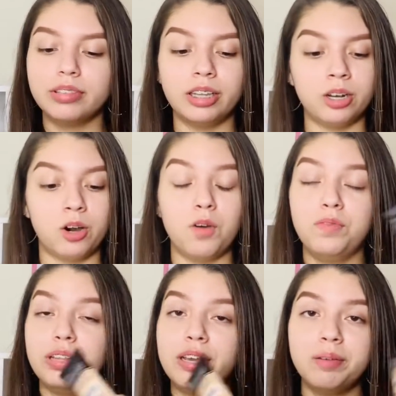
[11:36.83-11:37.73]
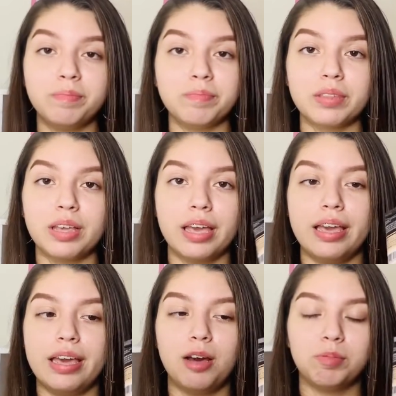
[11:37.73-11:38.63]
you know, hopefully
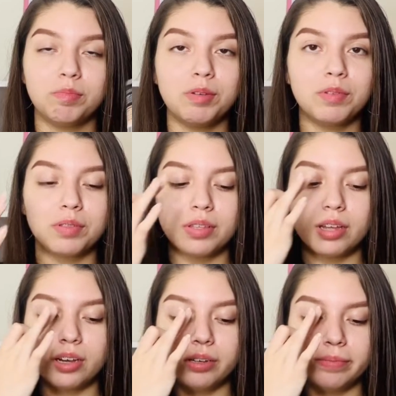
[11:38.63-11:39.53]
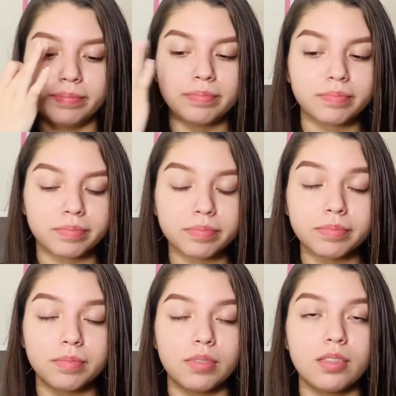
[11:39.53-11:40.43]
it helps me with
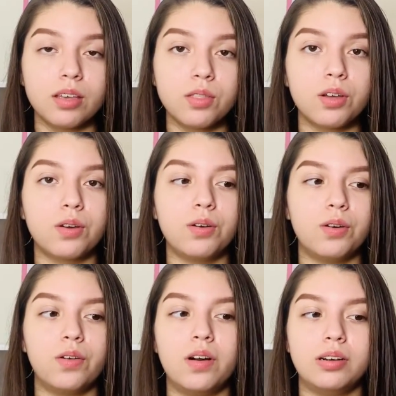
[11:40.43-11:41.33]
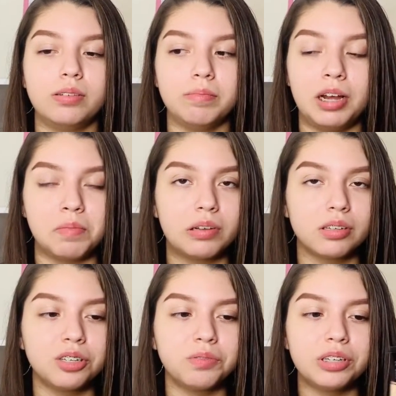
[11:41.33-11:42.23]
the whole eyebrow
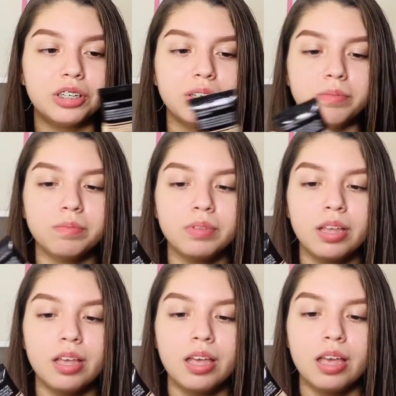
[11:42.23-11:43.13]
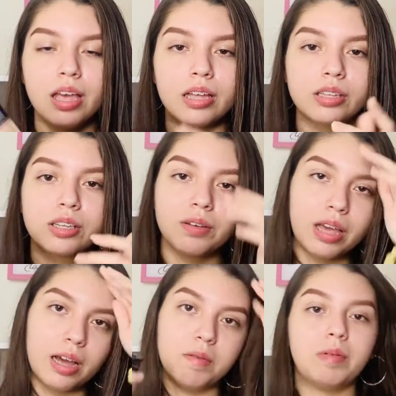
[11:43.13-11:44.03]
situation. And so
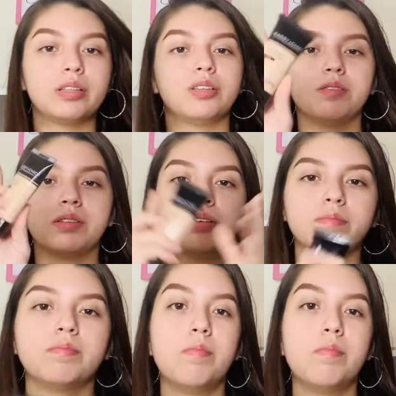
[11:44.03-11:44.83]
yeah, I'm about to use it.